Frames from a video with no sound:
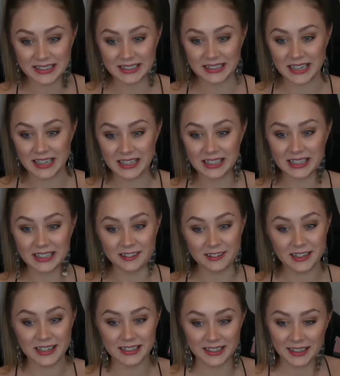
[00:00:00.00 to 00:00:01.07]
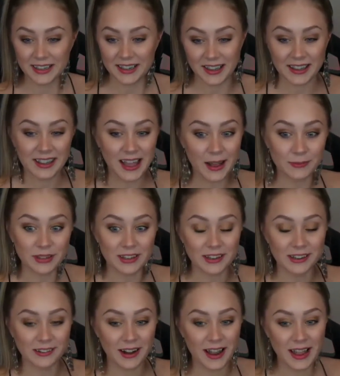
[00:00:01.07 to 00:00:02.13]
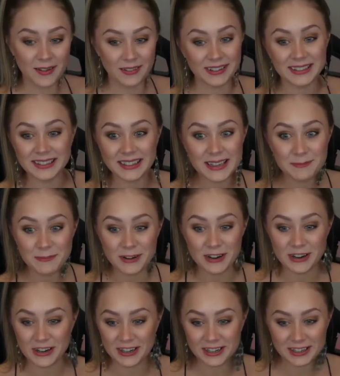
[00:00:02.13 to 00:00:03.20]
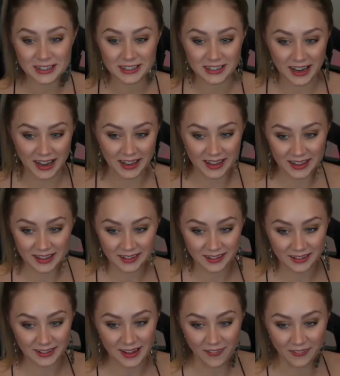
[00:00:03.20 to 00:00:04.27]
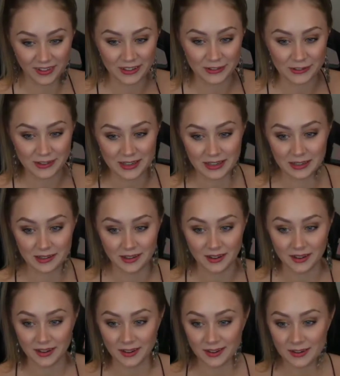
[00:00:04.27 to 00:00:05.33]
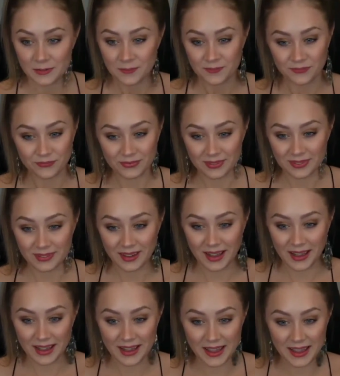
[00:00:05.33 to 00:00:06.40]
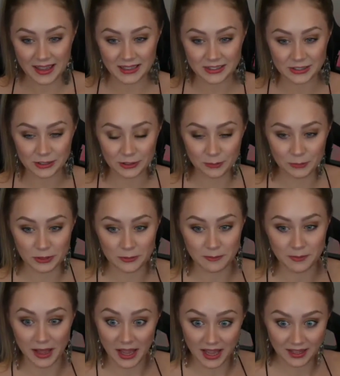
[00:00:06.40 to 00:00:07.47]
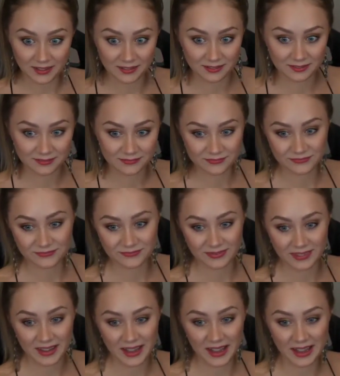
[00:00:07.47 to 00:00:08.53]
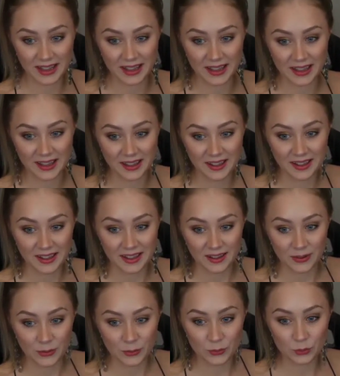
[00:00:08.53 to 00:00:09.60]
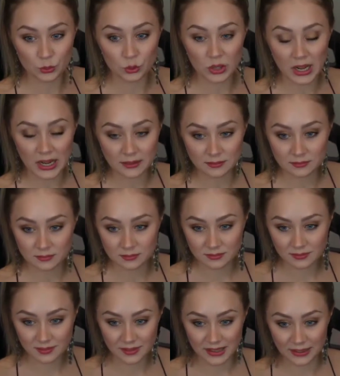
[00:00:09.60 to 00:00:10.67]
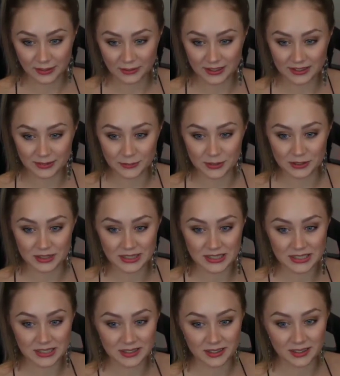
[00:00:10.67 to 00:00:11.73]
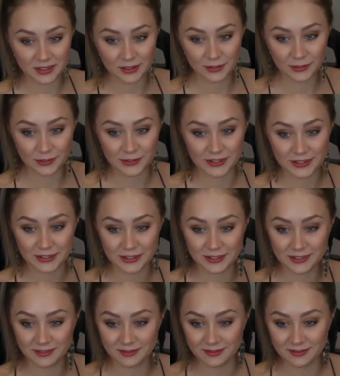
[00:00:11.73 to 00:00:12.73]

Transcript: McDinkery and Captain Crab and Sleeper. Hi. Happy New Year. Hi, Angel, but bad. Hi, Wuda. Hello, Esmerid. Hello, Rooster.